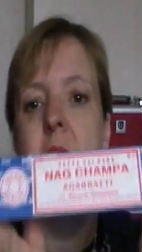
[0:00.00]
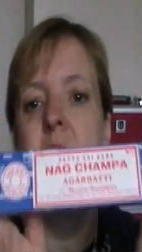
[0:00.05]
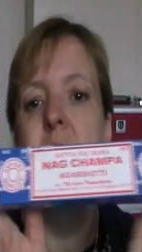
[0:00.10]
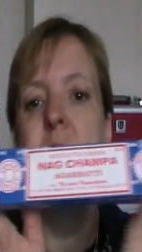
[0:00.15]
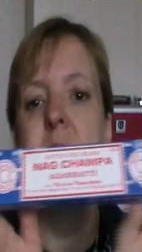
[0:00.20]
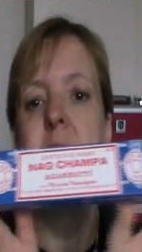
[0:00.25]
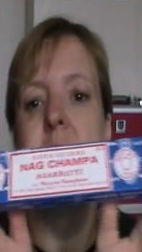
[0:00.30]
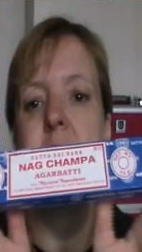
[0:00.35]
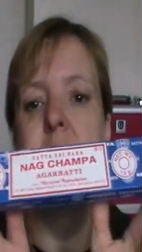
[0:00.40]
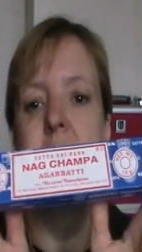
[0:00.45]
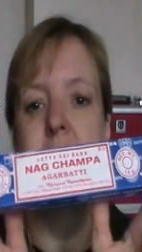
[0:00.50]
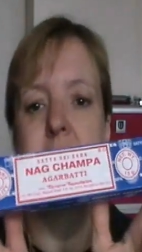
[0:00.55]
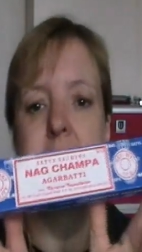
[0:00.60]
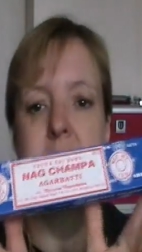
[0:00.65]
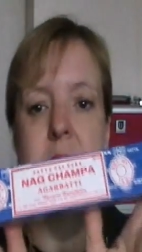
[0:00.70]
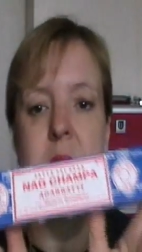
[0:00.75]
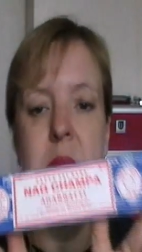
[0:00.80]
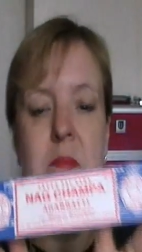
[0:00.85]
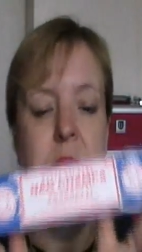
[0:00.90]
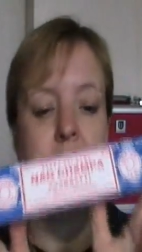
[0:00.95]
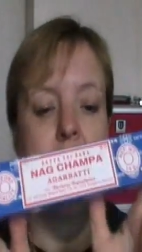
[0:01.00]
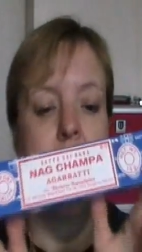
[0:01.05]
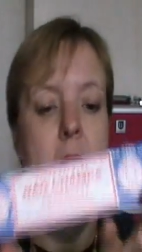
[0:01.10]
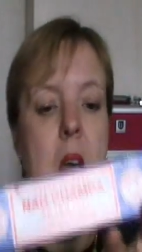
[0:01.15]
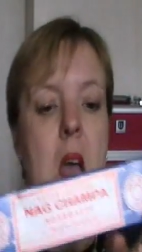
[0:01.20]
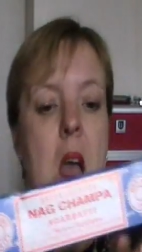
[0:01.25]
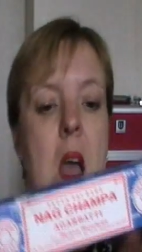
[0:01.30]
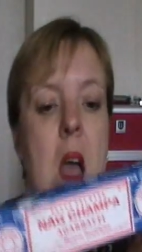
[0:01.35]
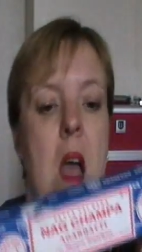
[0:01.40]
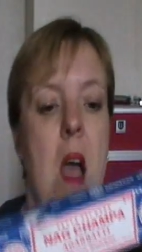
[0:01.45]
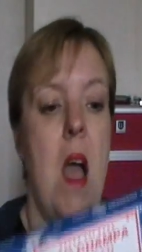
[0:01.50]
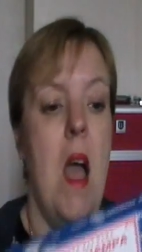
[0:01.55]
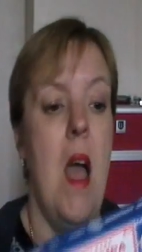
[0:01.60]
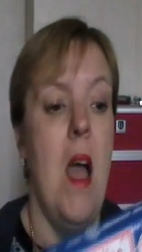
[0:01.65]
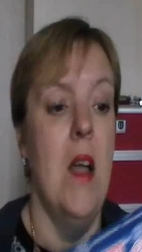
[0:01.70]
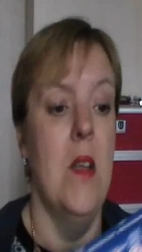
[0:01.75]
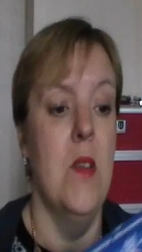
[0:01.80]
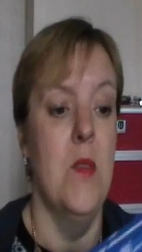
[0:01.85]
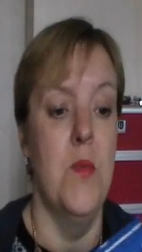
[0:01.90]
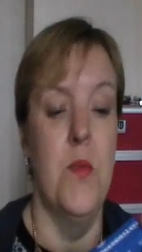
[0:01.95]
gave me this
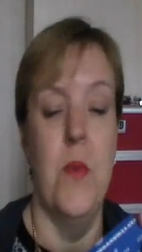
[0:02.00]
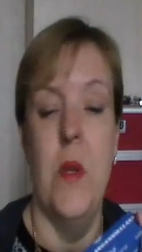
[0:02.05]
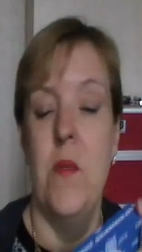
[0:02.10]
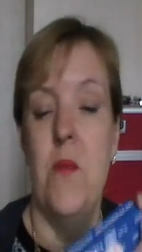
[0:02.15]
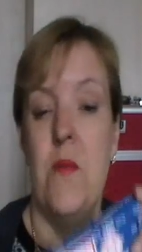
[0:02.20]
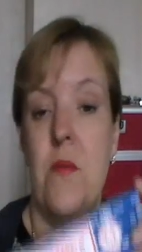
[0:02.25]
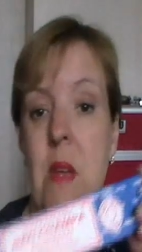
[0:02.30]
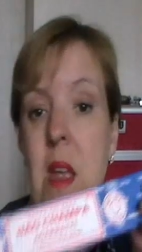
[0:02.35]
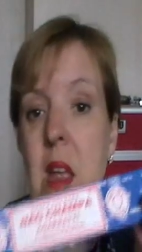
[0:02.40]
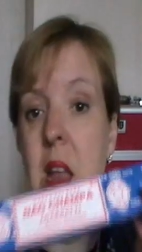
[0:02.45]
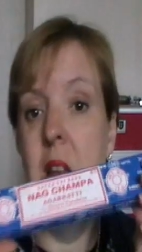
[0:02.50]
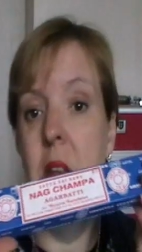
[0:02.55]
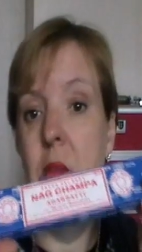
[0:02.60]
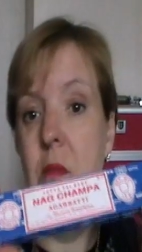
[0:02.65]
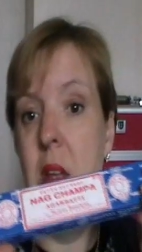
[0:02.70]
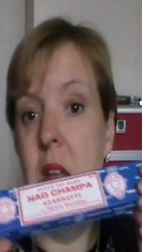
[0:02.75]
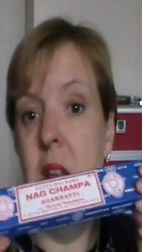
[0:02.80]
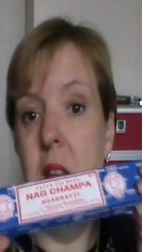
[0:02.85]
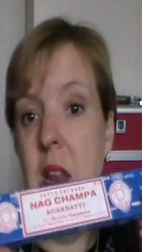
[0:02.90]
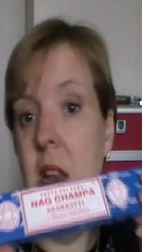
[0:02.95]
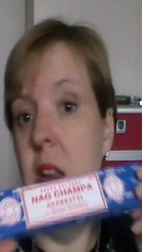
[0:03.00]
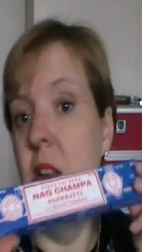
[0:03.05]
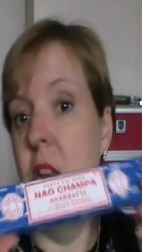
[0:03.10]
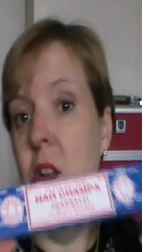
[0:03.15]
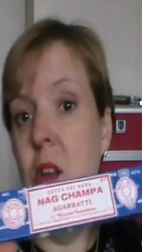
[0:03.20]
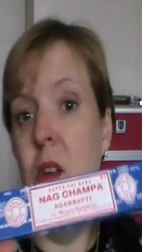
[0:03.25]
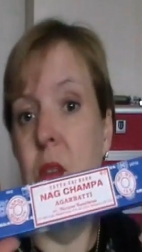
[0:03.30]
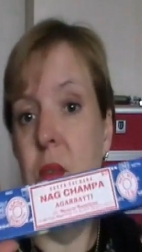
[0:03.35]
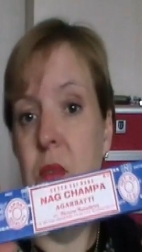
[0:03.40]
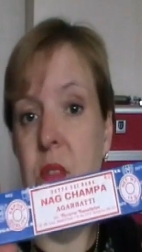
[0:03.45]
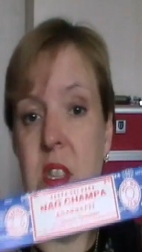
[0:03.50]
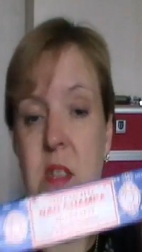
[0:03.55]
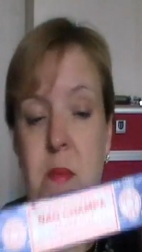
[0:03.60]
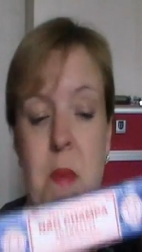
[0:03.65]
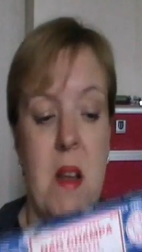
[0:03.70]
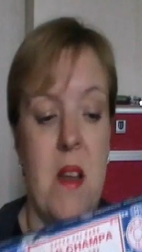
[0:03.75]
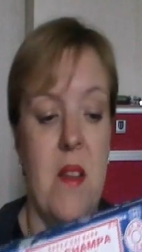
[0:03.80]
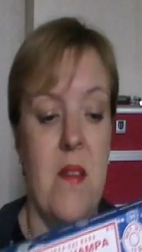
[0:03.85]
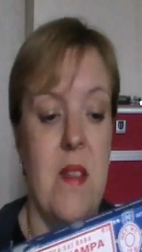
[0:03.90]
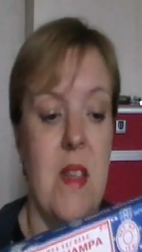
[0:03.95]
and we really really love the
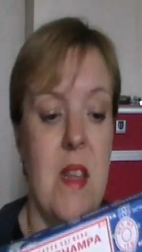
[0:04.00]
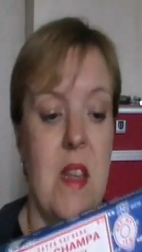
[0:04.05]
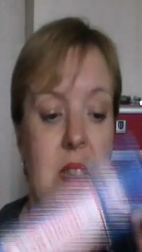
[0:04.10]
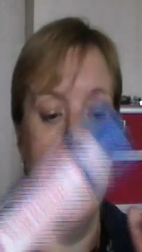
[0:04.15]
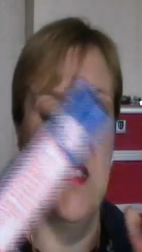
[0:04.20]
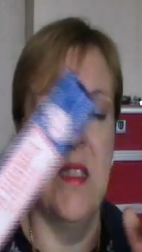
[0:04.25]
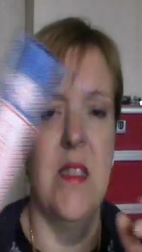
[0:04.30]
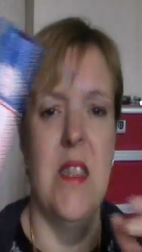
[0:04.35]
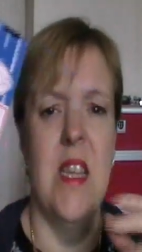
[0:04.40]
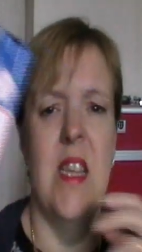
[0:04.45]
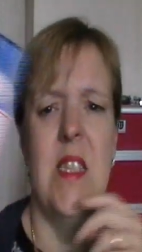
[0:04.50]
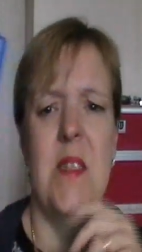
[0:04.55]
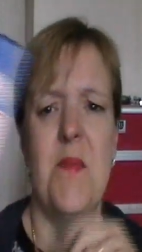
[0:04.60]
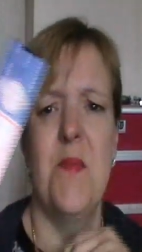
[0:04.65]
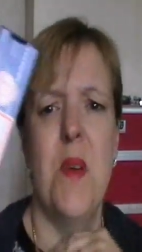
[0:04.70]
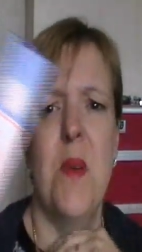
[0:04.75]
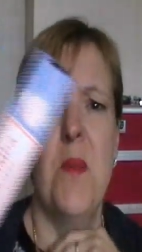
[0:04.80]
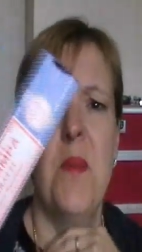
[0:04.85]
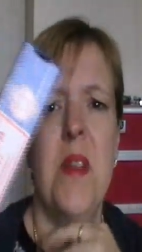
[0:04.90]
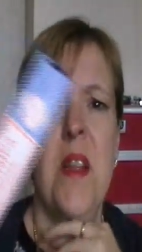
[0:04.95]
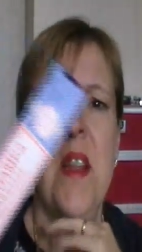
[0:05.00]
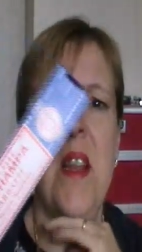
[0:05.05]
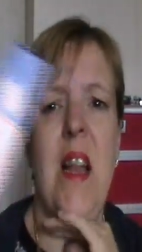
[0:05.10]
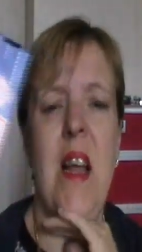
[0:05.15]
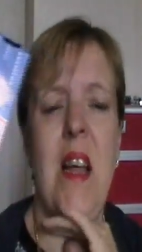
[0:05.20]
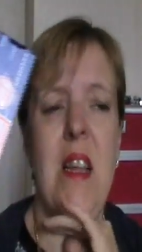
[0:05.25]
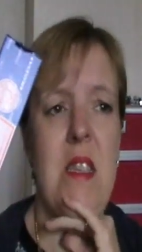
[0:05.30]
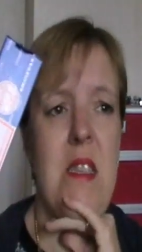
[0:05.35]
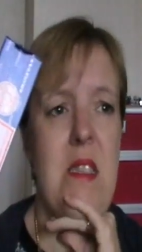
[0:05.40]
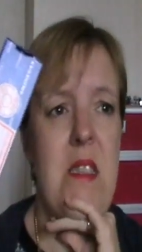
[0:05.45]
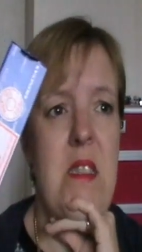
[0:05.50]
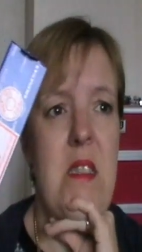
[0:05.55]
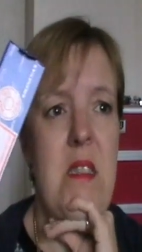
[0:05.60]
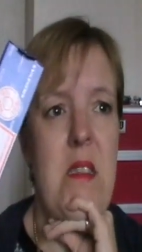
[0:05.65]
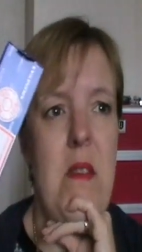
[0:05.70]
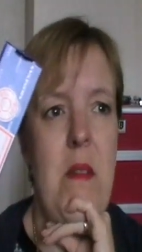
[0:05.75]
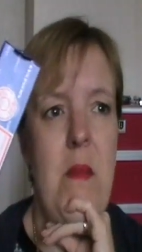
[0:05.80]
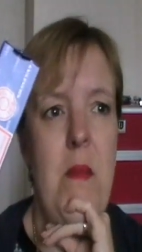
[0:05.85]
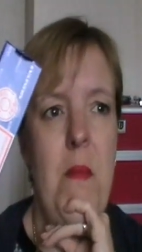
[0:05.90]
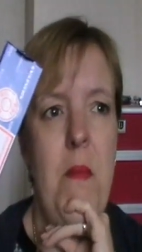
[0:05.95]
smell of this this probably
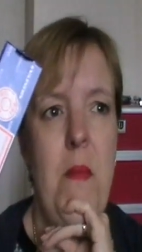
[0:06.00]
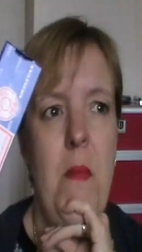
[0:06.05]
lasts